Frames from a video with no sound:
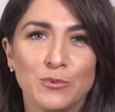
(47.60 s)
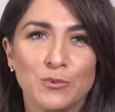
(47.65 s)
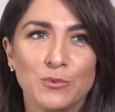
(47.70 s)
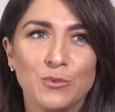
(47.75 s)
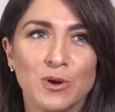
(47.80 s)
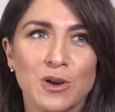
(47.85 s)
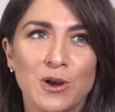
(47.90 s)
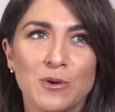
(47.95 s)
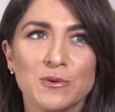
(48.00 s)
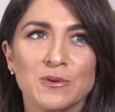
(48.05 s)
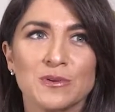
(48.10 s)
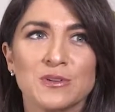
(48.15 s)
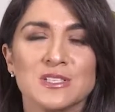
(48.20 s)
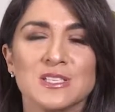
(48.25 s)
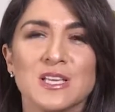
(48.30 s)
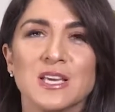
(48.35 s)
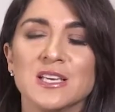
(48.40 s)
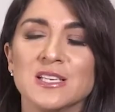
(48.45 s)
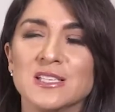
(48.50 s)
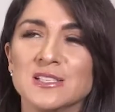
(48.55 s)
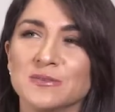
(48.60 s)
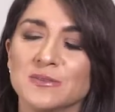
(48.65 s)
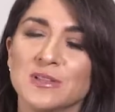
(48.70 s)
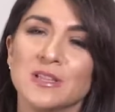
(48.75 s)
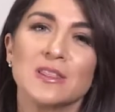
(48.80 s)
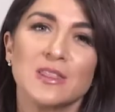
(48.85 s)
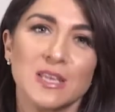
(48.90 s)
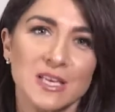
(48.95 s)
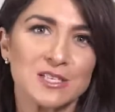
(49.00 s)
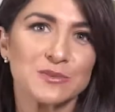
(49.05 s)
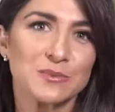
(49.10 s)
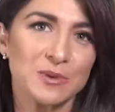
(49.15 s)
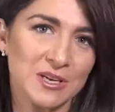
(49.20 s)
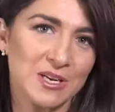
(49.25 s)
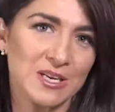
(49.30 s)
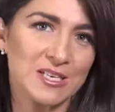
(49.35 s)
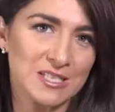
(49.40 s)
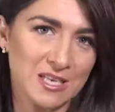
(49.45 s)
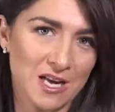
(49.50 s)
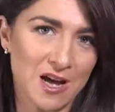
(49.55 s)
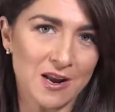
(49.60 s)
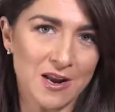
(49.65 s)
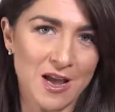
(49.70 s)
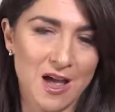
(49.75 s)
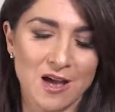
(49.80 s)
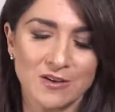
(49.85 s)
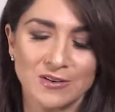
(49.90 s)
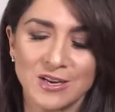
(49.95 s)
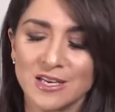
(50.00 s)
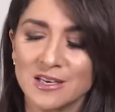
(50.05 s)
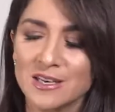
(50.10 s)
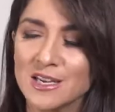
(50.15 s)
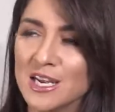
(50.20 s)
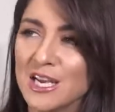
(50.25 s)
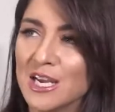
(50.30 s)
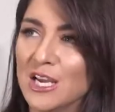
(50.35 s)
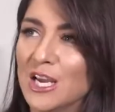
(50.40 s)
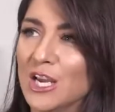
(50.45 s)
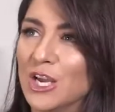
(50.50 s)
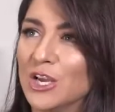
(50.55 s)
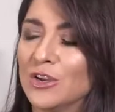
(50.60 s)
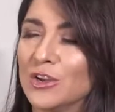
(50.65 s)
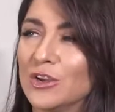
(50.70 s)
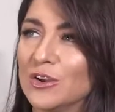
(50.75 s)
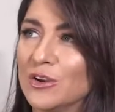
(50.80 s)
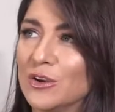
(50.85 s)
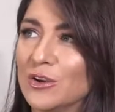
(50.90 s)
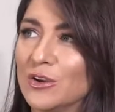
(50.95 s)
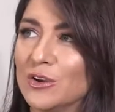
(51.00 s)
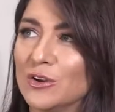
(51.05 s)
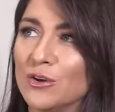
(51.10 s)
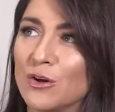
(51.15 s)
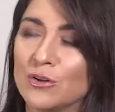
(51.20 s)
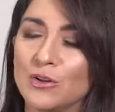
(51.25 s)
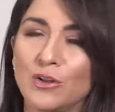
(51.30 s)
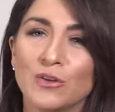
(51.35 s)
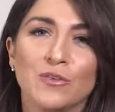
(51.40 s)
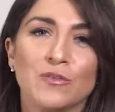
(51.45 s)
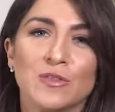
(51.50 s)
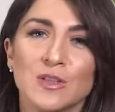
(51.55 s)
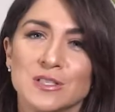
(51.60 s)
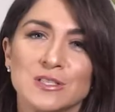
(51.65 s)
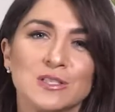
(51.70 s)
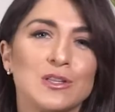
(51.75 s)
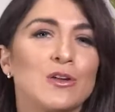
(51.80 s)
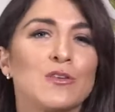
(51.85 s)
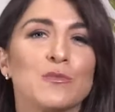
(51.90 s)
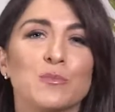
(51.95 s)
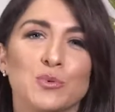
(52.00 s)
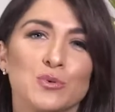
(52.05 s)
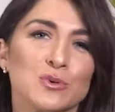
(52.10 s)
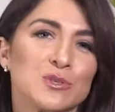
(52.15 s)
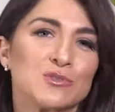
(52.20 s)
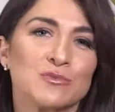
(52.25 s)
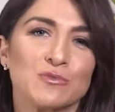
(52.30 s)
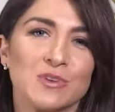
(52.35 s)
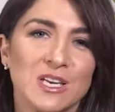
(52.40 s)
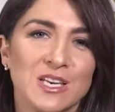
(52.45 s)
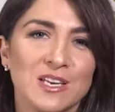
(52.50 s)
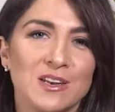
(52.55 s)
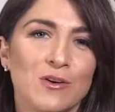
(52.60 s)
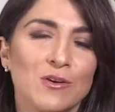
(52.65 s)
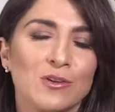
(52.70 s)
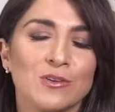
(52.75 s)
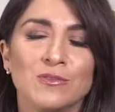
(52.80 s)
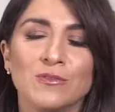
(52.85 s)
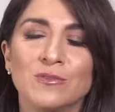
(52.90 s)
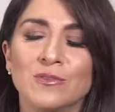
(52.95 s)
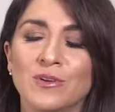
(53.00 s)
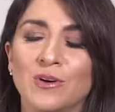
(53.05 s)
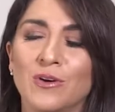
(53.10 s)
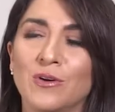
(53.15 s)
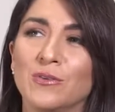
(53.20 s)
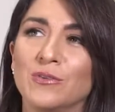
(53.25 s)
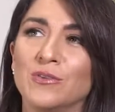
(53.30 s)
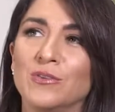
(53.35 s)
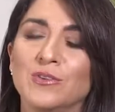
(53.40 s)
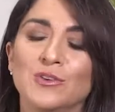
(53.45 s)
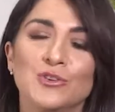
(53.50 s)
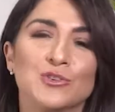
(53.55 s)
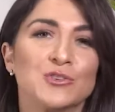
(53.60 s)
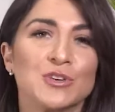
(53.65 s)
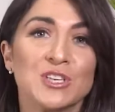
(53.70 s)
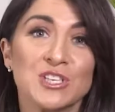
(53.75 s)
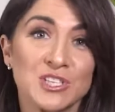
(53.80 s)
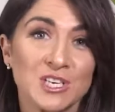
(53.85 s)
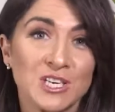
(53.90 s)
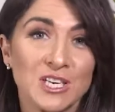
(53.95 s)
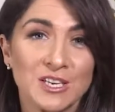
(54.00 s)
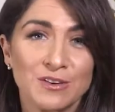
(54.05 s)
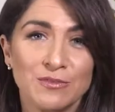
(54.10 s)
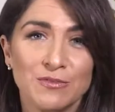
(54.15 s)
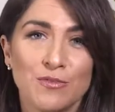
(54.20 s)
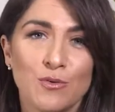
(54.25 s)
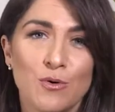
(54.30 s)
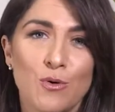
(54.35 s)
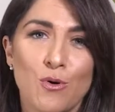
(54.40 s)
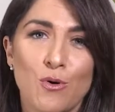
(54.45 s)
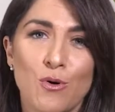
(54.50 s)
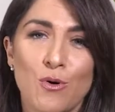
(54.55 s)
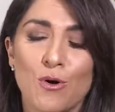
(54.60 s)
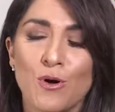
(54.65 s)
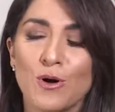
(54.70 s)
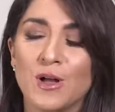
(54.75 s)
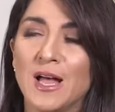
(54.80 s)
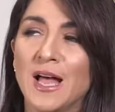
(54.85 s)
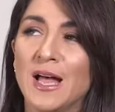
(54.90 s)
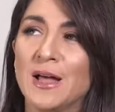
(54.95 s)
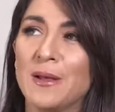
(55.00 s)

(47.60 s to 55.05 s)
what I would say is the things we need to cut out. And there's a lot of books written on nutrition for